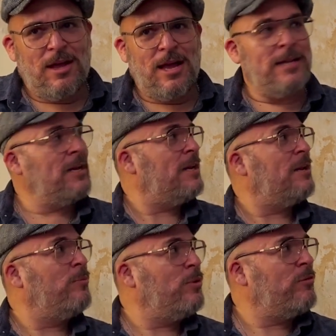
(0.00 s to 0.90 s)
and then in
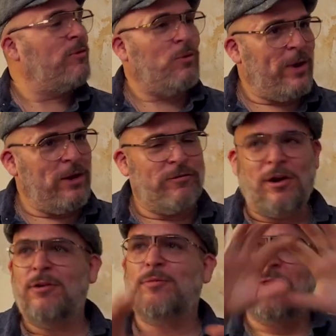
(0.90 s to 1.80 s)
a beautiful way of
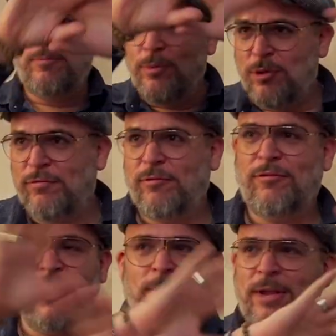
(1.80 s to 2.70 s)
art with a beautiful
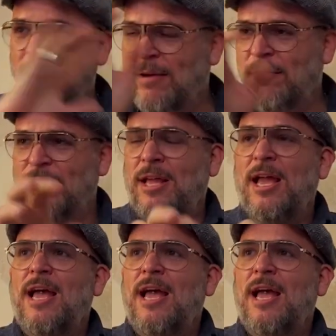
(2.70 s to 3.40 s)
framing and everything,